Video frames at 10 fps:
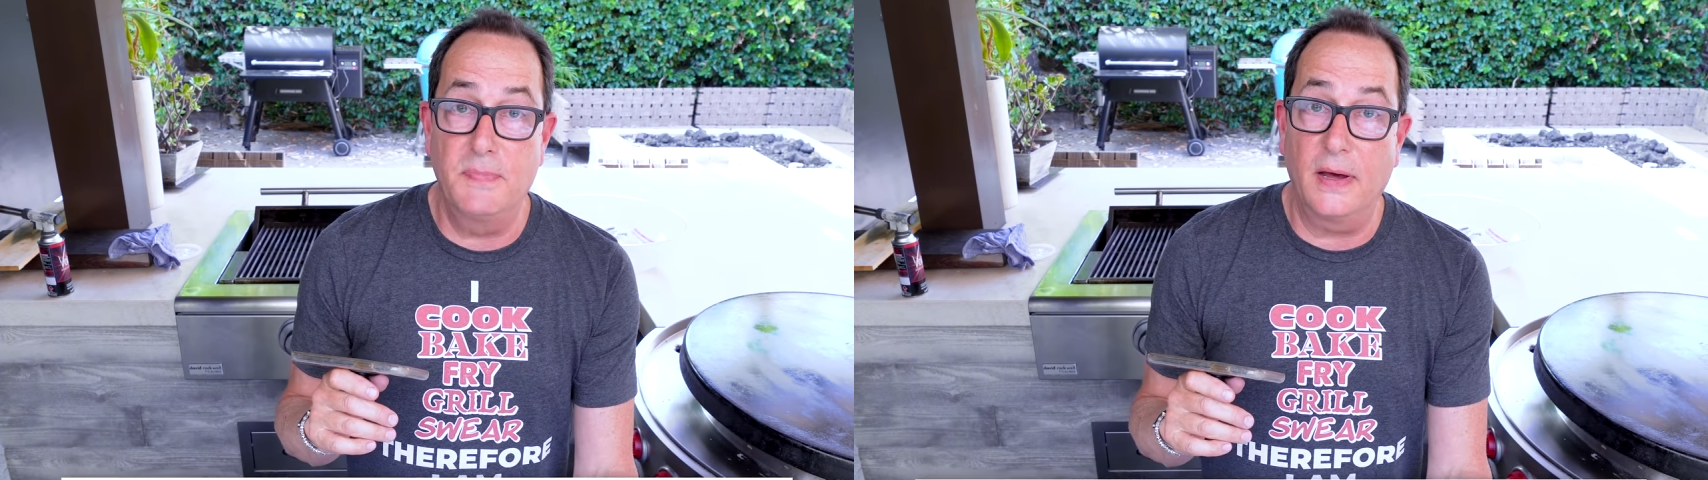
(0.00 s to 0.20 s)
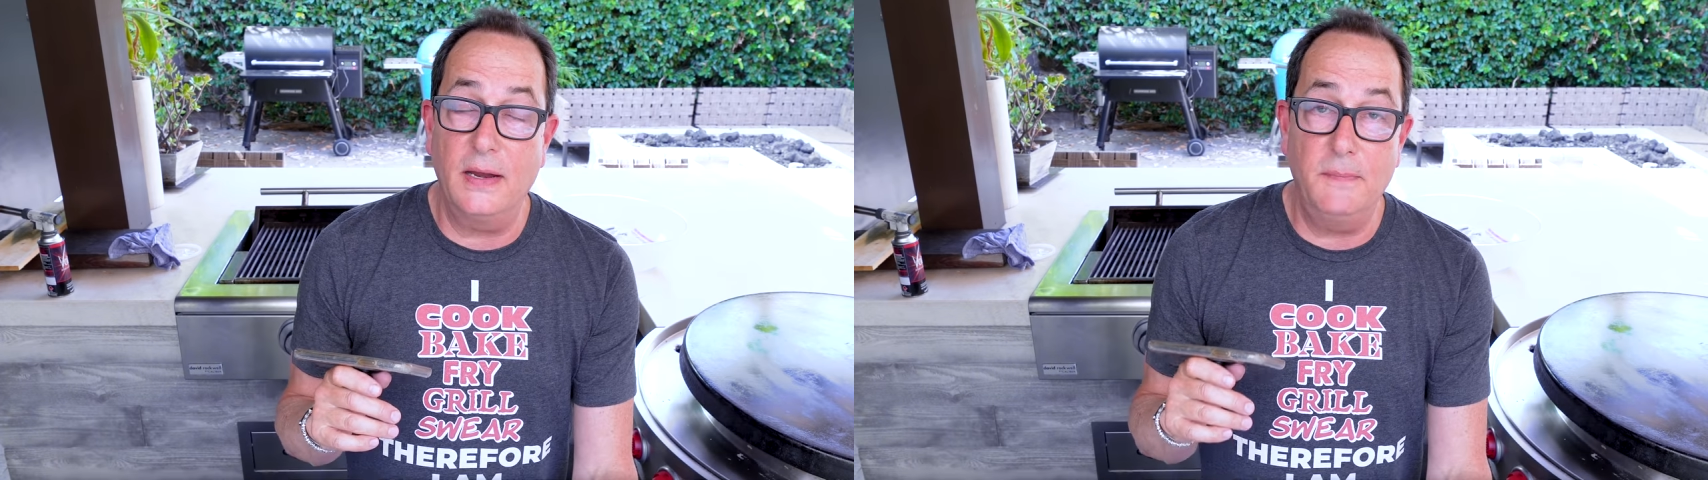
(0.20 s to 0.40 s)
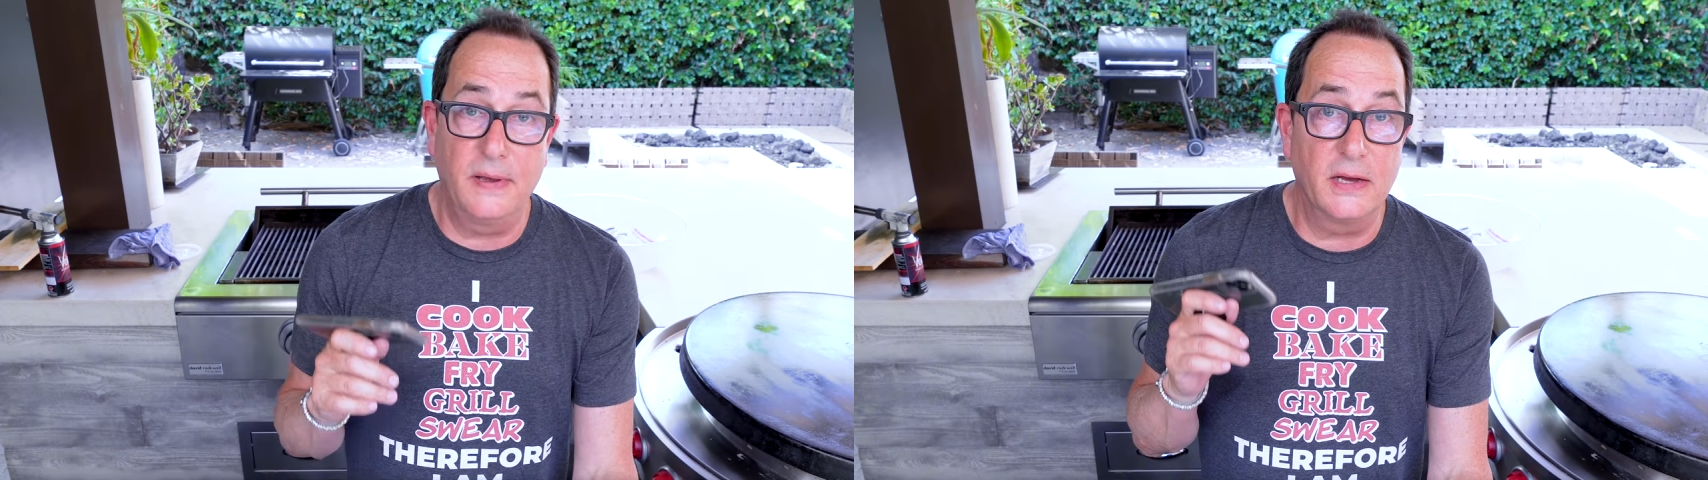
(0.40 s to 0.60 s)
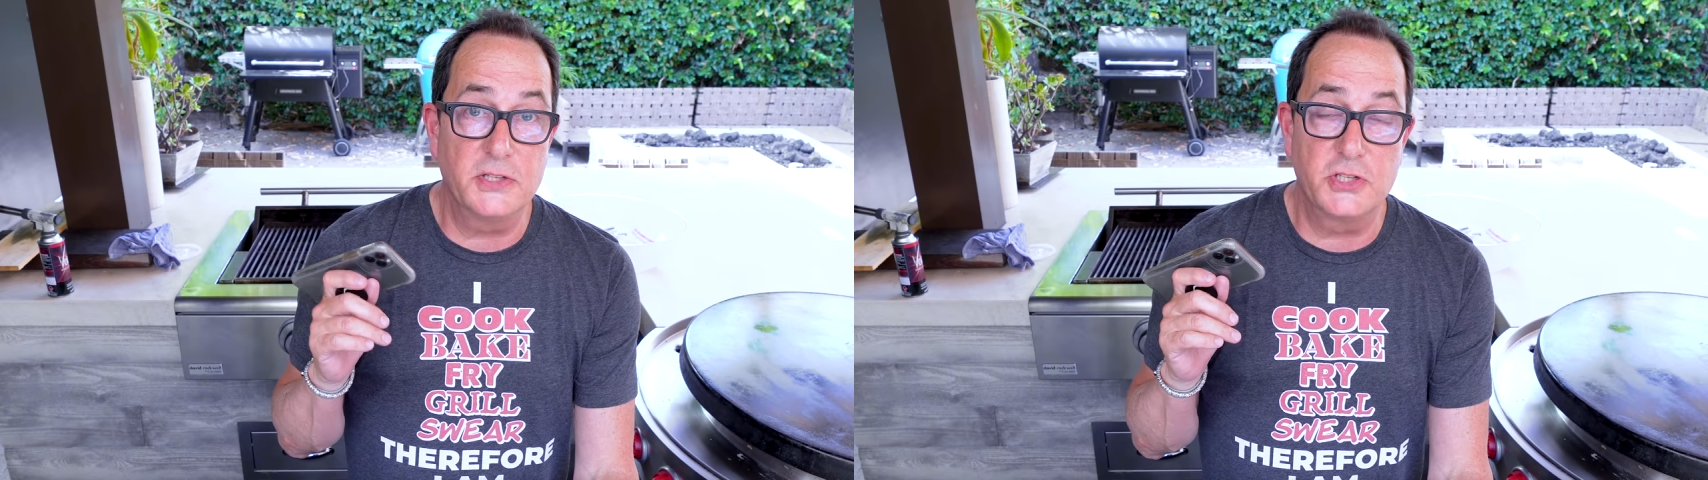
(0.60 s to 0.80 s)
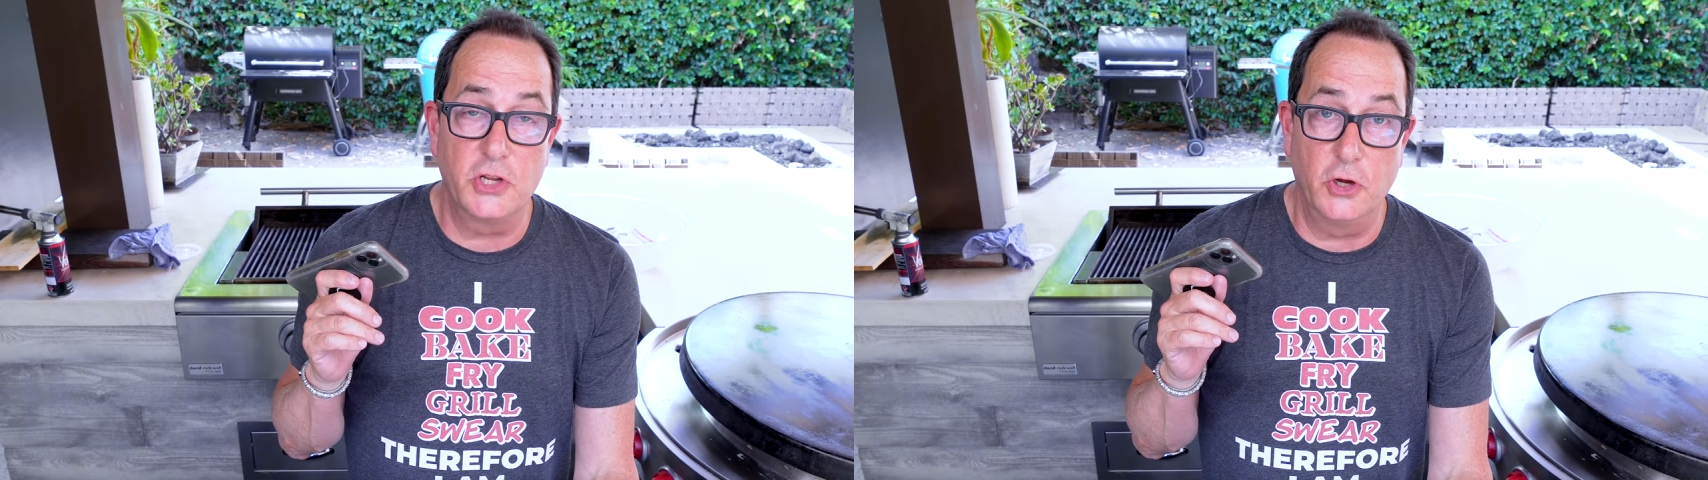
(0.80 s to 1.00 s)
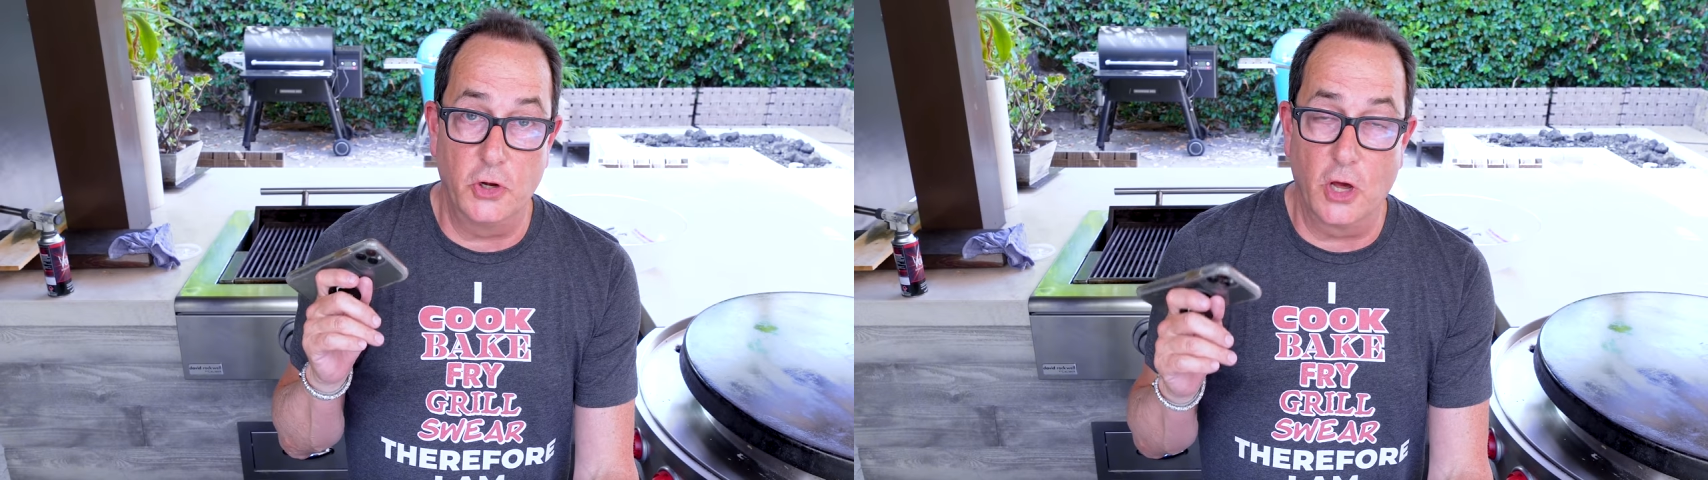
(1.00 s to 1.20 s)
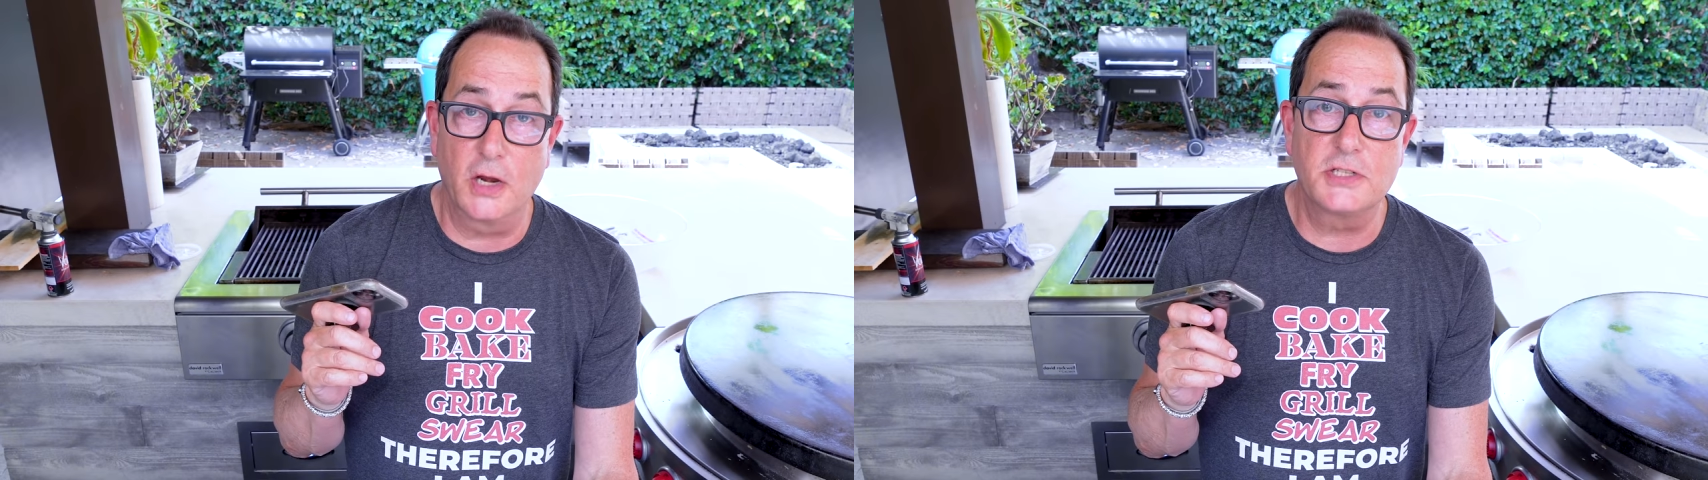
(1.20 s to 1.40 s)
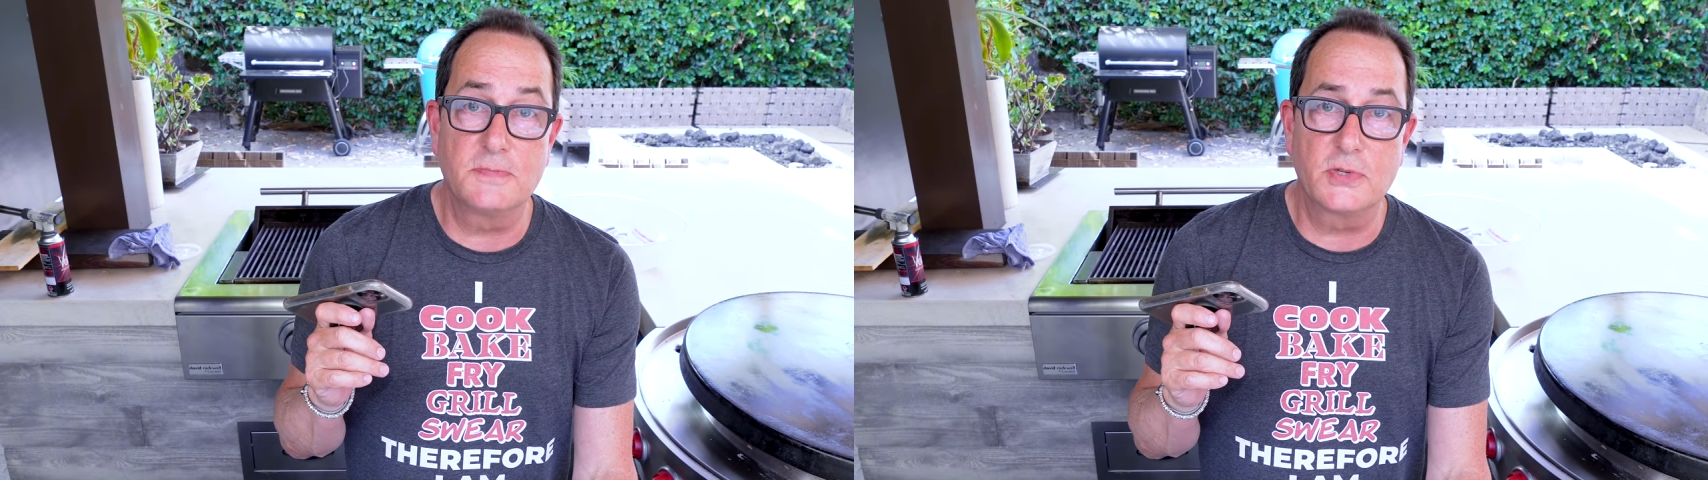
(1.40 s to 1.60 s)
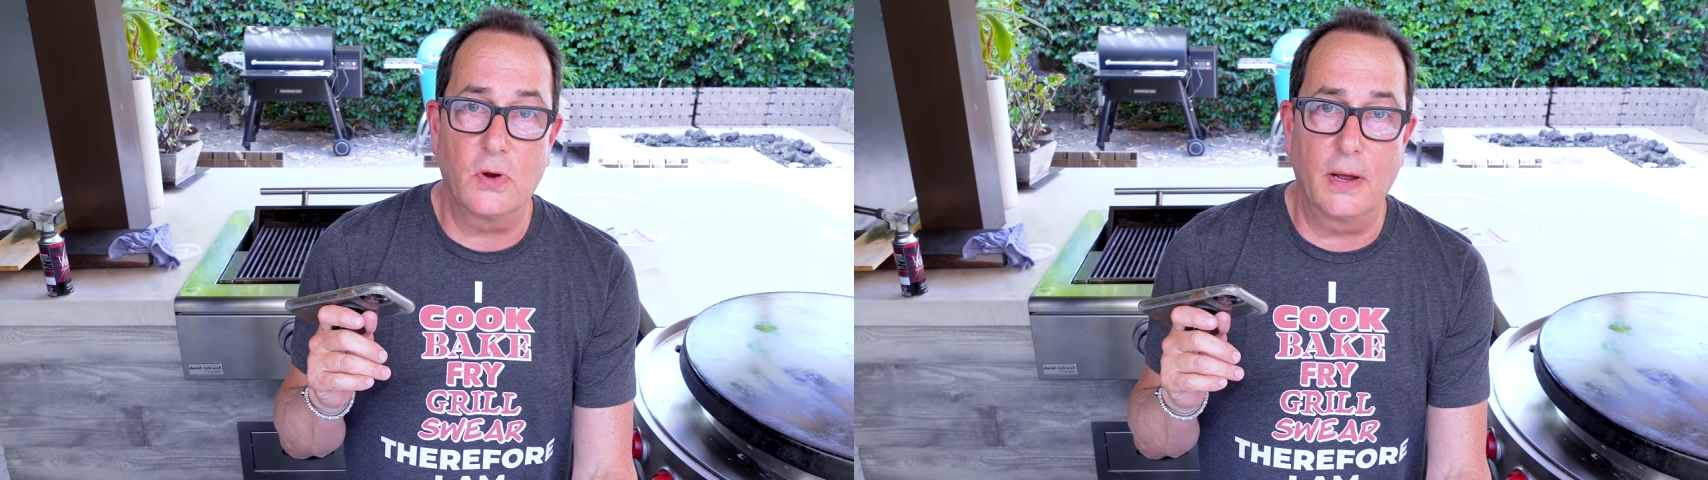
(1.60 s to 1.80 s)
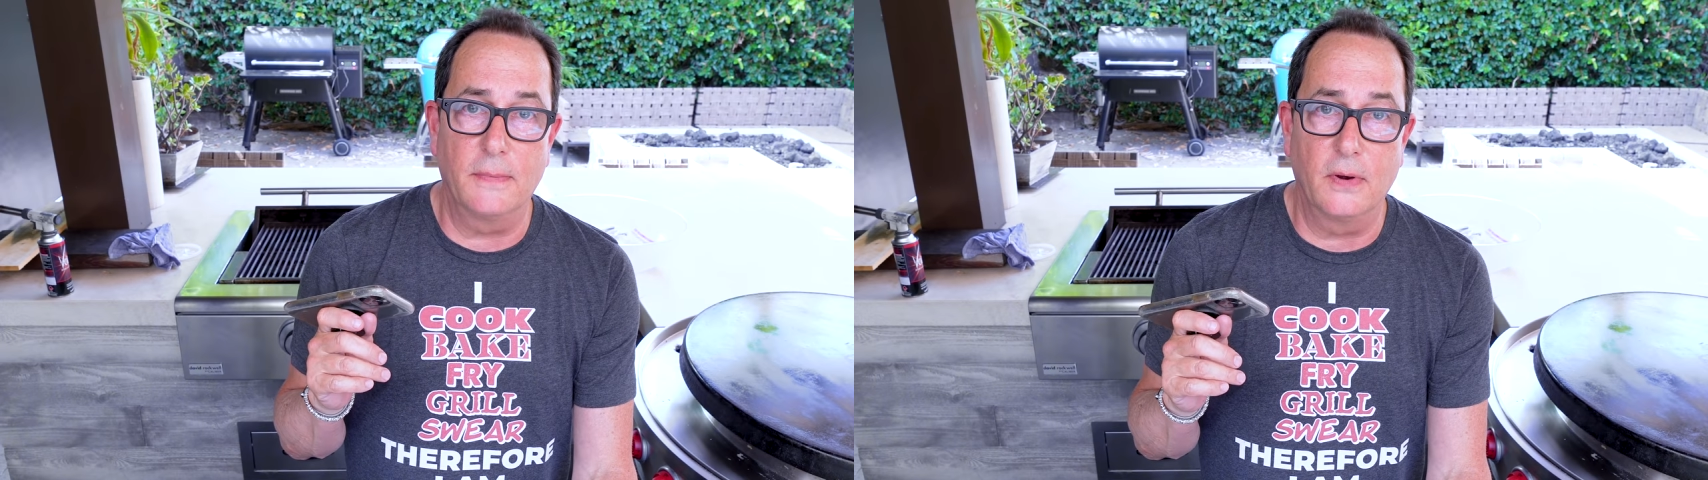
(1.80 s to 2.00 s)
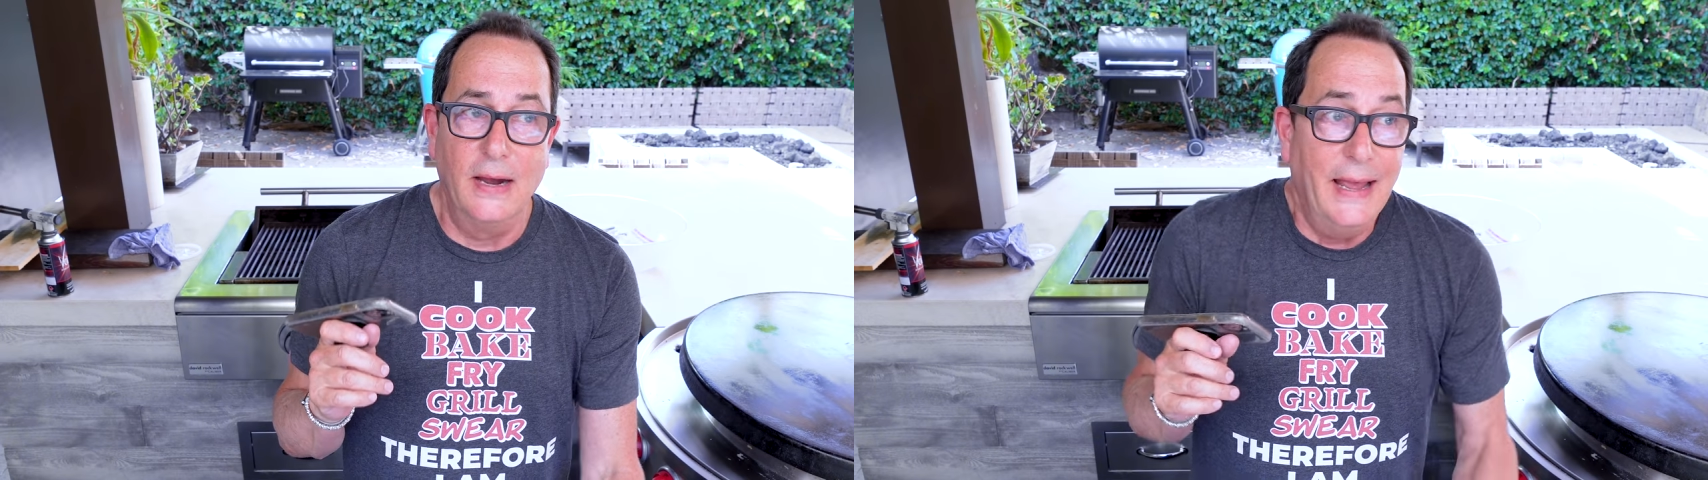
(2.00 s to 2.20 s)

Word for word: buddy, because you're not a subscriber.